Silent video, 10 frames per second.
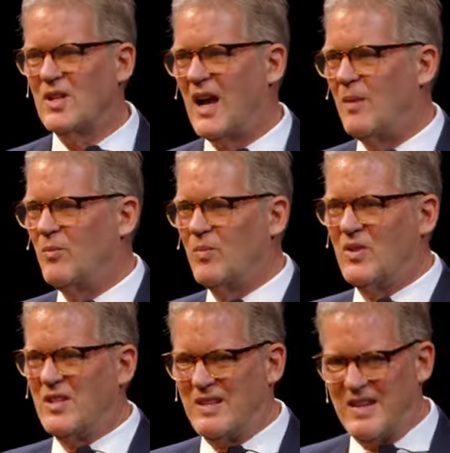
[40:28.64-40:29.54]
time,
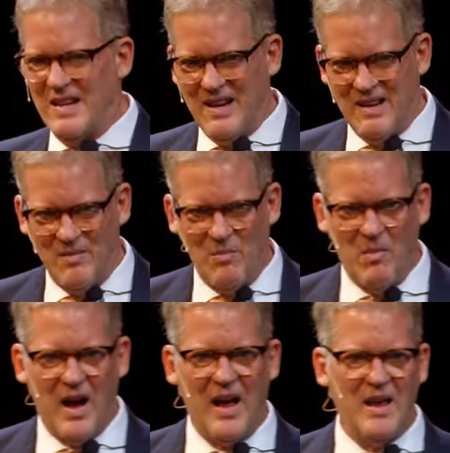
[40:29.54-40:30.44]
in
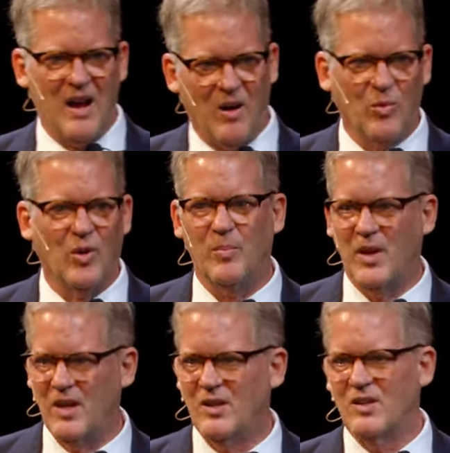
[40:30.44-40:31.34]
my humble
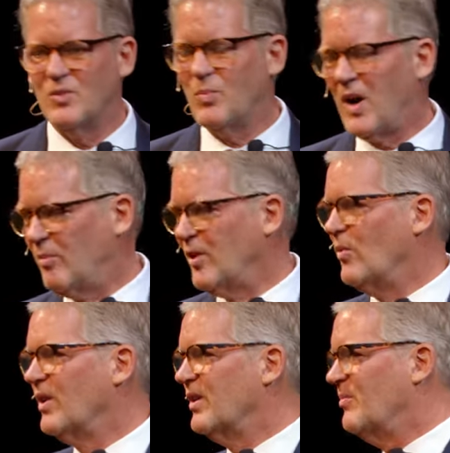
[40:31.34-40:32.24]
opinion, is probably
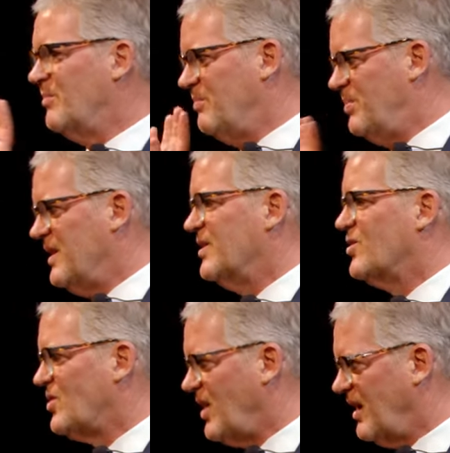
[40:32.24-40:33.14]
one of the
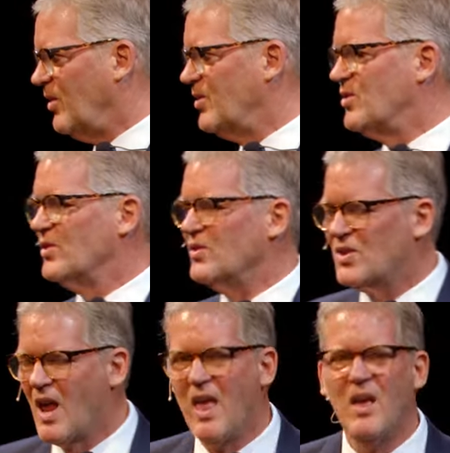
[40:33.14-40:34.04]
biggest challenges